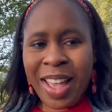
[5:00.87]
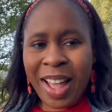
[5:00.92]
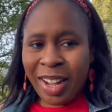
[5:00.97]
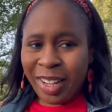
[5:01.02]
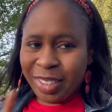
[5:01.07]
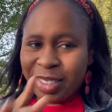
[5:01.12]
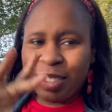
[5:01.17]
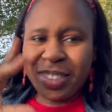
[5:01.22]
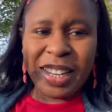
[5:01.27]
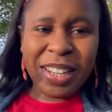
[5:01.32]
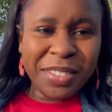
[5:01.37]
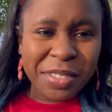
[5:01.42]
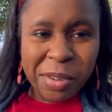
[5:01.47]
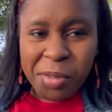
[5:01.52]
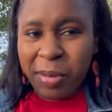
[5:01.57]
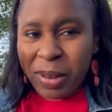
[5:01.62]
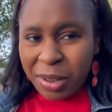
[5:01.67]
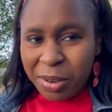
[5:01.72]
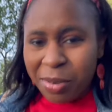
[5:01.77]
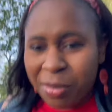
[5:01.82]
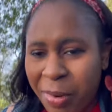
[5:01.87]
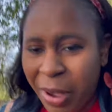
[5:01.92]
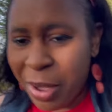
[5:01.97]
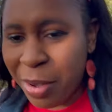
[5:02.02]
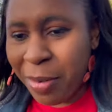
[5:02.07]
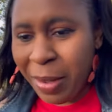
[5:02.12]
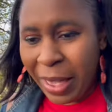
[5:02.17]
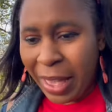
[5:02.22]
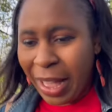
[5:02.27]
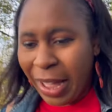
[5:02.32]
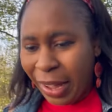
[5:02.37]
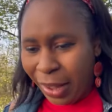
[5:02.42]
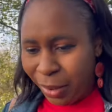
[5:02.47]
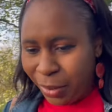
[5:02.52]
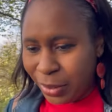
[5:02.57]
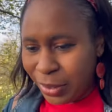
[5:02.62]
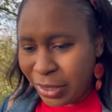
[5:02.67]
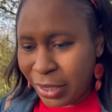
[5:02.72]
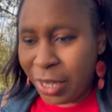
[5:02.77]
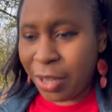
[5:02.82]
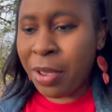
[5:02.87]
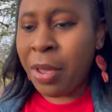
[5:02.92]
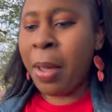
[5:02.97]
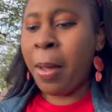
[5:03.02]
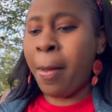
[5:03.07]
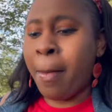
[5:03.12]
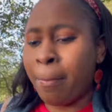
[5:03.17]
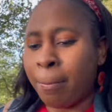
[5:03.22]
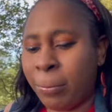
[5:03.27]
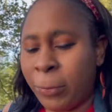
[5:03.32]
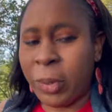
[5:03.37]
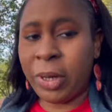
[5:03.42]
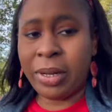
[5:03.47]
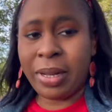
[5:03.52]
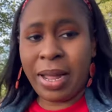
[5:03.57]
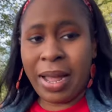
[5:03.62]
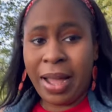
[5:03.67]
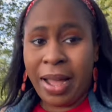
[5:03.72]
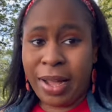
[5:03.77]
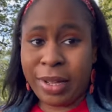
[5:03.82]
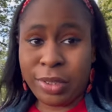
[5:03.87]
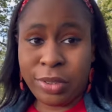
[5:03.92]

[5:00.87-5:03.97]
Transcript: I thought I could wiggle my way out, but I had